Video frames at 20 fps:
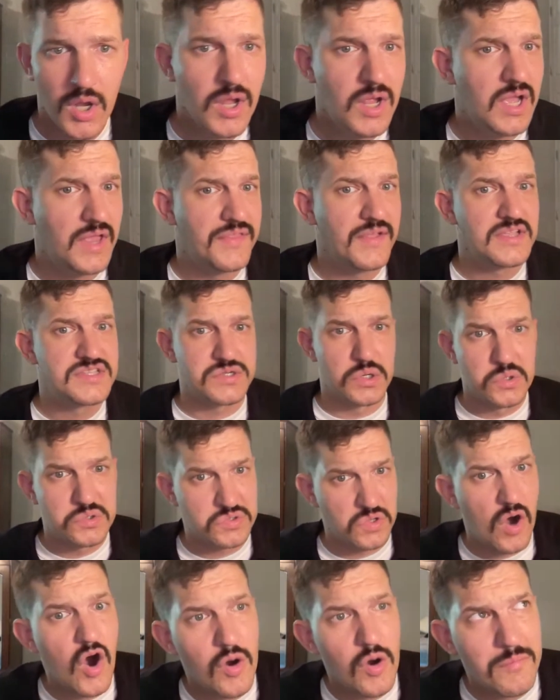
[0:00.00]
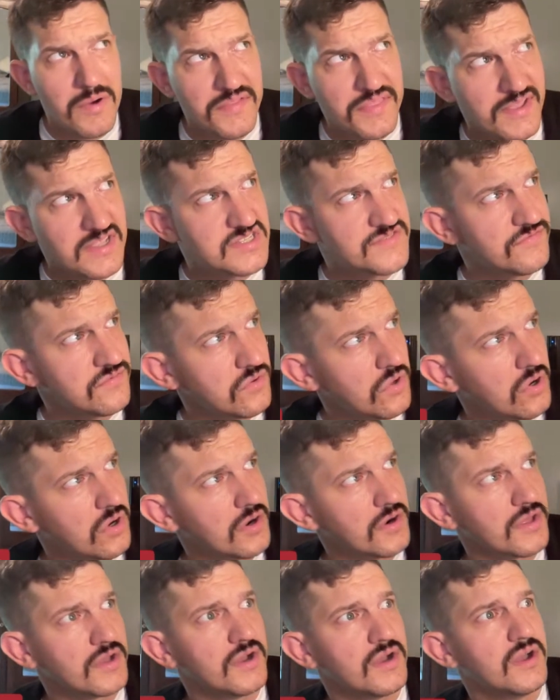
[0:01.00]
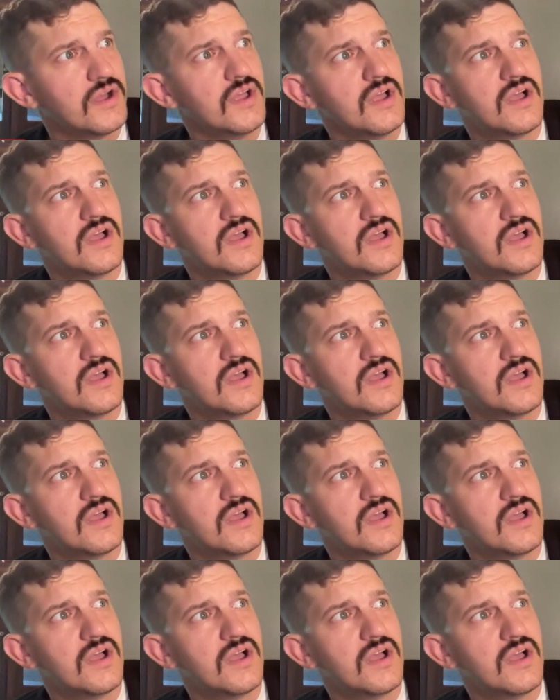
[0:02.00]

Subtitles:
I think it's Oklahoma. I think it's Florida.